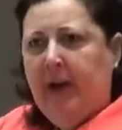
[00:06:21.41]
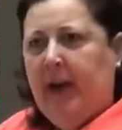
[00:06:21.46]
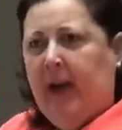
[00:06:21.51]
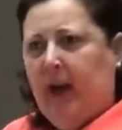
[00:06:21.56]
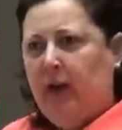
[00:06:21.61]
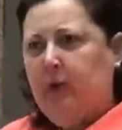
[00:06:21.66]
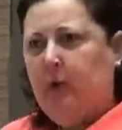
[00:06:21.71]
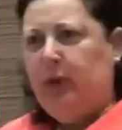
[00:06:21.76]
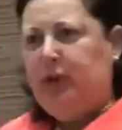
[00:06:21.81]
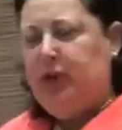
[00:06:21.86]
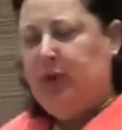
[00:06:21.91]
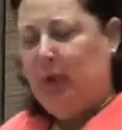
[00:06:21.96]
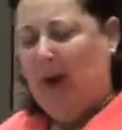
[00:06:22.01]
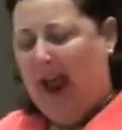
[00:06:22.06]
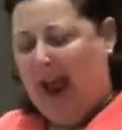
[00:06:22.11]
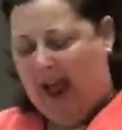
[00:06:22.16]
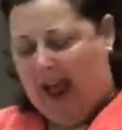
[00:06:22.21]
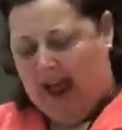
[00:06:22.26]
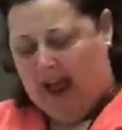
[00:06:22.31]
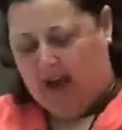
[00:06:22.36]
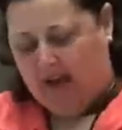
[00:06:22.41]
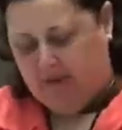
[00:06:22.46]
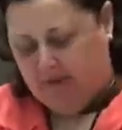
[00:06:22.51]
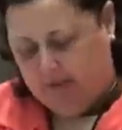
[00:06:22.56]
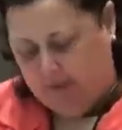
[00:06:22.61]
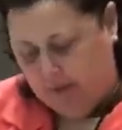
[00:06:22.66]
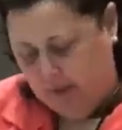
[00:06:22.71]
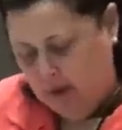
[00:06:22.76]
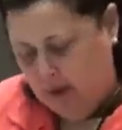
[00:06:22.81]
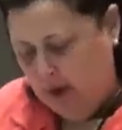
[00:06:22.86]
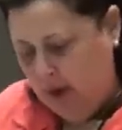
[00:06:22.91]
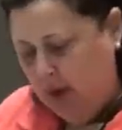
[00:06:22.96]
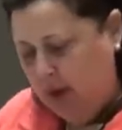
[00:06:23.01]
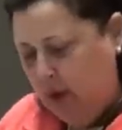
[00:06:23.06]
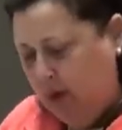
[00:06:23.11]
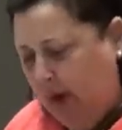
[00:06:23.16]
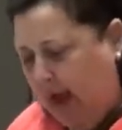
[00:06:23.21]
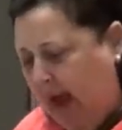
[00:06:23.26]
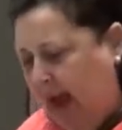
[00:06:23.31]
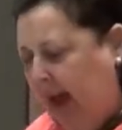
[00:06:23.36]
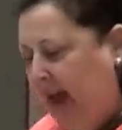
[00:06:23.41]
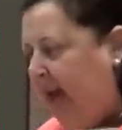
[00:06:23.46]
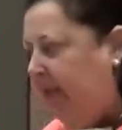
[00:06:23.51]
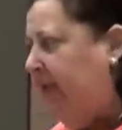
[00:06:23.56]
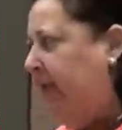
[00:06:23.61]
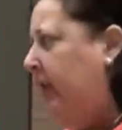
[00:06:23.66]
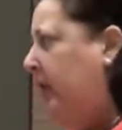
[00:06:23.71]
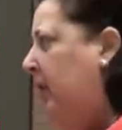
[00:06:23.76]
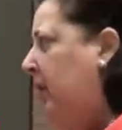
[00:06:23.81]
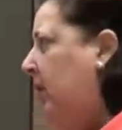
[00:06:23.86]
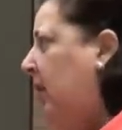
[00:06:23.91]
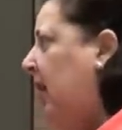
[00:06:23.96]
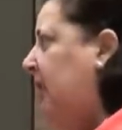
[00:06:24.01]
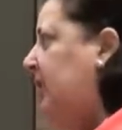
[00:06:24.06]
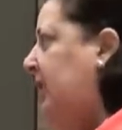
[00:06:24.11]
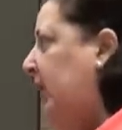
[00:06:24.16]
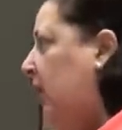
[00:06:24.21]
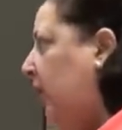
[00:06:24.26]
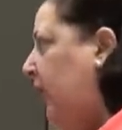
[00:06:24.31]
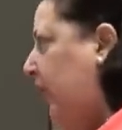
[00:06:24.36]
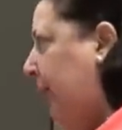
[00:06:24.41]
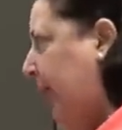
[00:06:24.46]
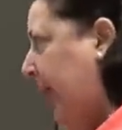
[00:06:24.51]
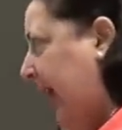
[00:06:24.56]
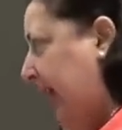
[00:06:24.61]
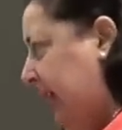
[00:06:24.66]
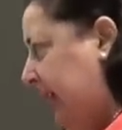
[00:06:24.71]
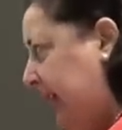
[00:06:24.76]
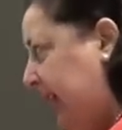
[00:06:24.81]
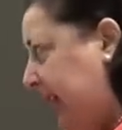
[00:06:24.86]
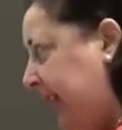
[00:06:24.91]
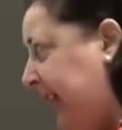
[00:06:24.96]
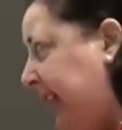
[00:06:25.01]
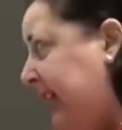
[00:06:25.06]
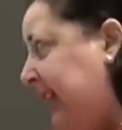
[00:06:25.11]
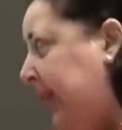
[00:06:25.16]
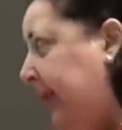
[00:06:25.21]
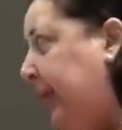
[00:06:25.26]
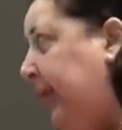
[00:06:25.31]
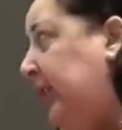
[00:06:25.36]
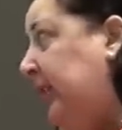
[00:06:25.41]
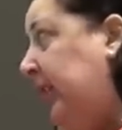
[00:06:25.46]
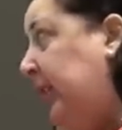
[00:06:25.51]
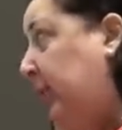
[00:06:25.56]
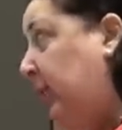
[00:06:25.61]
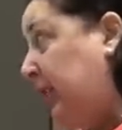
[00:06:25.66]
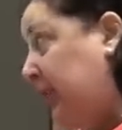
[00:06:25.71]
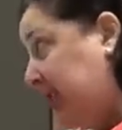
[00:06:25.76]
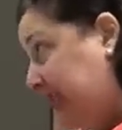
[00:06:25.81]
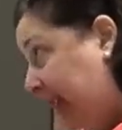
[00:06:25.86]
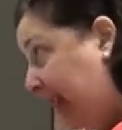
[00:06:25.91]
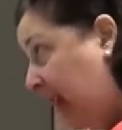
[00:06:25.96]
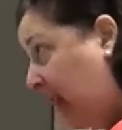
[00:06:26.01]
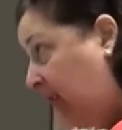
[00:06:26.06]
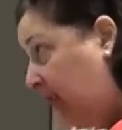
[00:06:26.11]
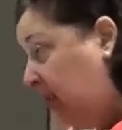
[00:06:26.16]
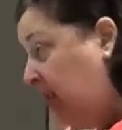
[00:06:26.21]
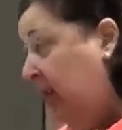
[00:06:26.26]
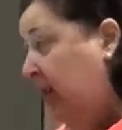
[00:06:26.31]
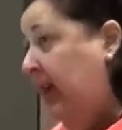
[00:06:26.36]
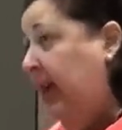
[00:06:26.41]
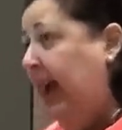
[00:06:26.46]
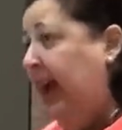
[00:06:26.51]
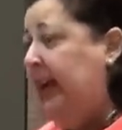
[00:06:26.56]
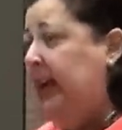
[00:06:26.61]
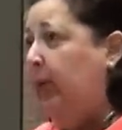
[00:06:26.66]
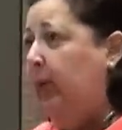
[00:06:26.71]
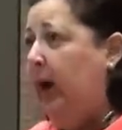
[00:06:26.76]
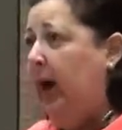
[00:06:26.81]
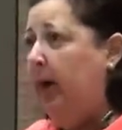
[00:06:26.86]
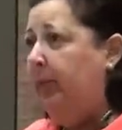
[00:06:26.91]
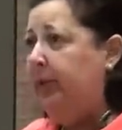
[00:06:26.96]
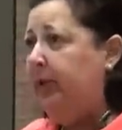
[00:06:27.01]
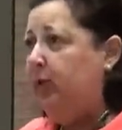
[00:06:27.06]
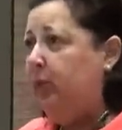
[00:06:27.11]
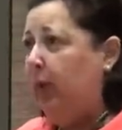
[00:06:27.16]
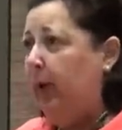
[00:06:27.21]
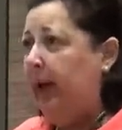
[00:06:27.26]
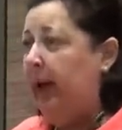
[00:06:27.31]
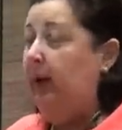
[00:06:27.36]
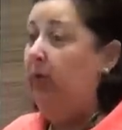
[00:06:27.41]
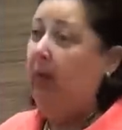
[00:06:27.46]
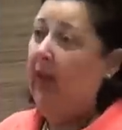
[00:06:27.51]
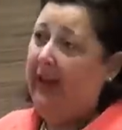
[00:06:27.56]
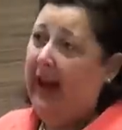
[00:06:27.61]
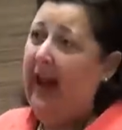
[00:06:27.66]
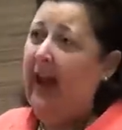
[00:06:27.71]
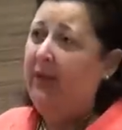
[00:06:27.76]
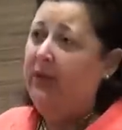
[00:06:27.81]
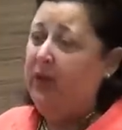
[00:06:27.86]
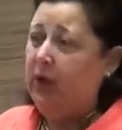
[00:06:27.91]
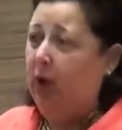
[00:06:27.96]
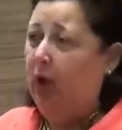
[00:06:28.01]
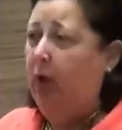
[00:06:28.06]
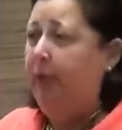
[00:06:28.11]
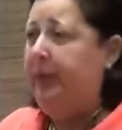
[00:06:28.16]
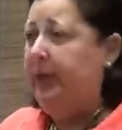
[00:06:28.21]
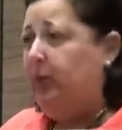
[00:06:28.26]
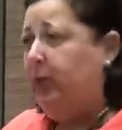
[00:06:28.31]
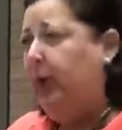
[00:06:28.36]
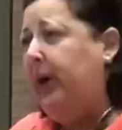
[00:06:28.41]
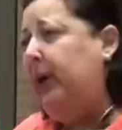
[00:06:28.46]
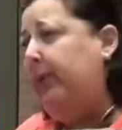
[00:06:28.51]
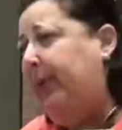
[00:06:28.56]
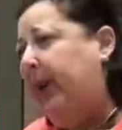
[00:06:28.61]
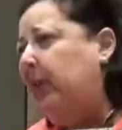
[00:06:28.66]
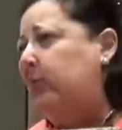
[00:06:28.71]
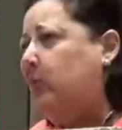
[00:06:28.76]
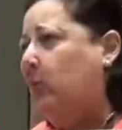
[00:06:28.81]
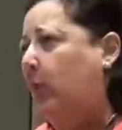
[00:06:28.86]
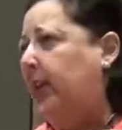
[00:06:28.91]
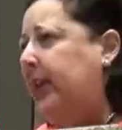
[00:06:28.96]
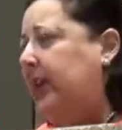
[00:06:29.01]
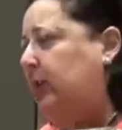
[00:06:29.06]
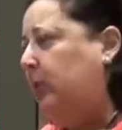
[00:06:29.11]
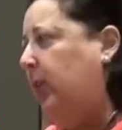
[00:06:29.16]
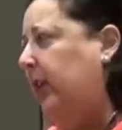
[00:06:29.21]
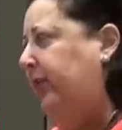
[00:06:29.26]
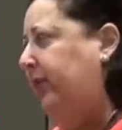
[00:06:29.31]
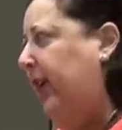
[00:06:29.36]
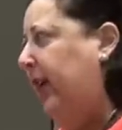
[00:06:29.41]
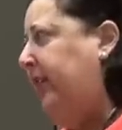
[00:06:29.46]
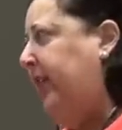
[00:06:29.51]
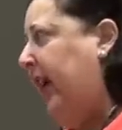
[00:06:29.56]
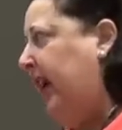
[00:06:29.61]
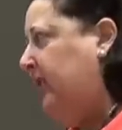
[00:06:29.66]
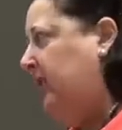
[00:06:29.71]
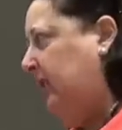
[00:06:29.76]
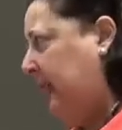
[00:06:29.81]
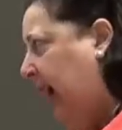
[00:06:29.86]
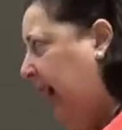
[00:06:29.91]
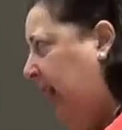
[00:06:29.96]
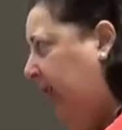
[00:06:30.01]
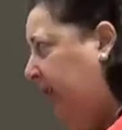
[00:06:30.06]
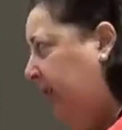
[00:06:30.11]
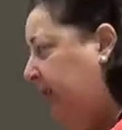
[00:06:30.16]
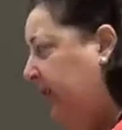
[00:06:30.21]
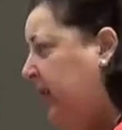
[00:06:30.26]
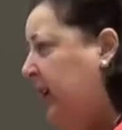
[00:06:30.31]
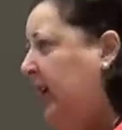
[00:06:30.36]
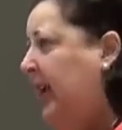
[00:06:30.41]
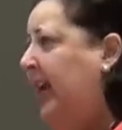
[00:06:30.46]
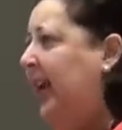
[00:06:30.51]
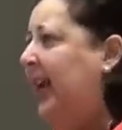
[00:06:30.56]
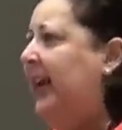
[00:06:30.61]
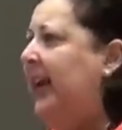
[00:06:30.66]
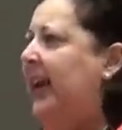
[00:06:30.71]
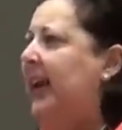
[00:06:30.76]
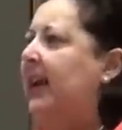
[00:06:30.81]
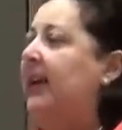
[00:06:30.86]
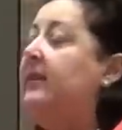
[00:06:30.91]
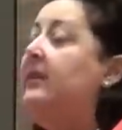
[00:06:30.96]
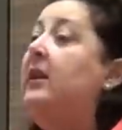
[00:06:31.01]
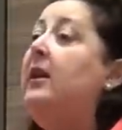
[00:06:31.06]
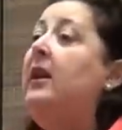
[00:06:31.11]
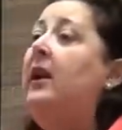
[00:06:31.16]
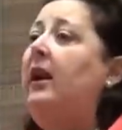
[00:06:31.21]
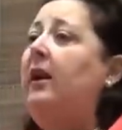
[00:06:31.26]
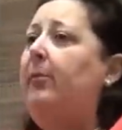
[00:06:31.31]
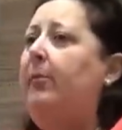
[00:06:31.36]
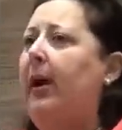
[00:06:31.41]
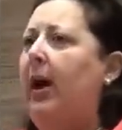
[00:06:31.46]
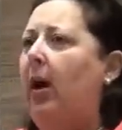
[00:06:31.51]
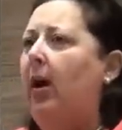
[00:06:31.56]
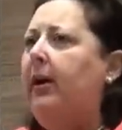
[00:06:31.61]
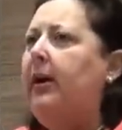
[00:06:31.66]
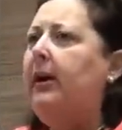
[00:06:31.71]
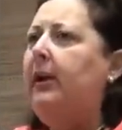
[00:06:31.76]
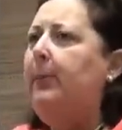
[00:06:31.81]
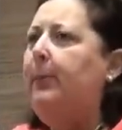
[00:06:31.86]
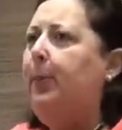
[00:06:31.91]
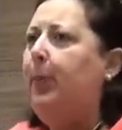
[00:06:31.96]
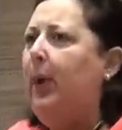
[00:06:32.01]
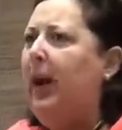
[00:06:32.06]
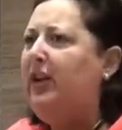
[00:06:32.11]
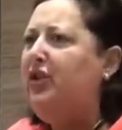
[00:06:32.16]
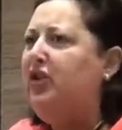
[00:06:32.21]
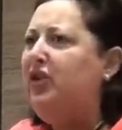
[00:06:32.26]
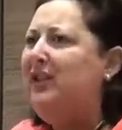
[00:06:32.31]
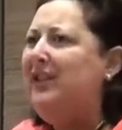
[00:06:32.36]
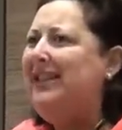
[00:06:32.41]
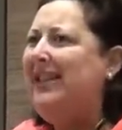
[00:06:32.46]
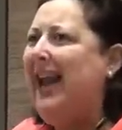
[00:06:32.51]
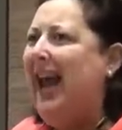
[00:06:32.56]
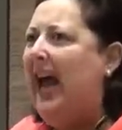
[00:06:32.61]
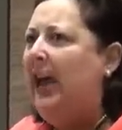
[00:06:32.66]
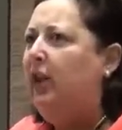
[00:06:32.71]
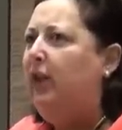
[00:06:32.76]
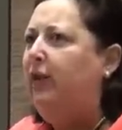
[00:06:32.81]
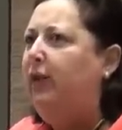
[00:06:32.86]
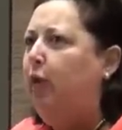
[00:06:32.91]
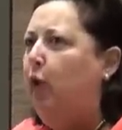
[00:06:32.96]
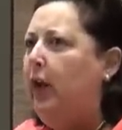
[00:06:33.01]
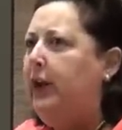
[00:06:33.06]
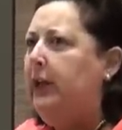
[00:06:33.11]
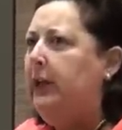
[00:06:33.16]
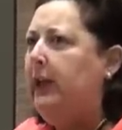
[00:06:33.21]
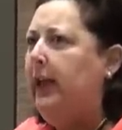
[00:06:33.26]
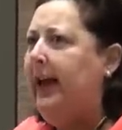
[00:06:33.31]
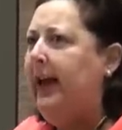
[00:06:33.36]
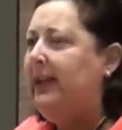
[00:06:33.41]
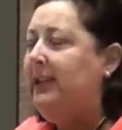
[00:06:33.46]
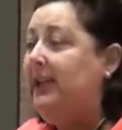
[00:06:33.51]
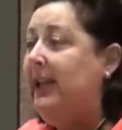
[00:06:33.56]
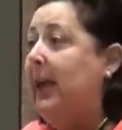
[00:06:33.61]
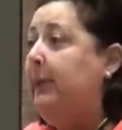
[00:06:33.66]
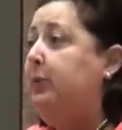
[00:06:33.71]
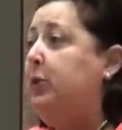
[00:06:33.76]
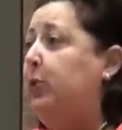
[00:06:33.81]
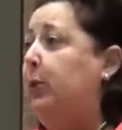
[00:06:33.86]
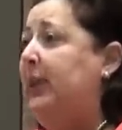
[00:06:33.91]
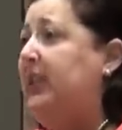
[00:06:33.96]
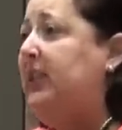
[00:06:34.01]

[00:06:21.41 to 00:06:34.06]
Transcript: Here's what you have. You have a Silva painting, and they typically will sell anywhere between, well, they have sold between about twenty and twenty-five thousand dollars. It is an American Impressionist California landscape. Do we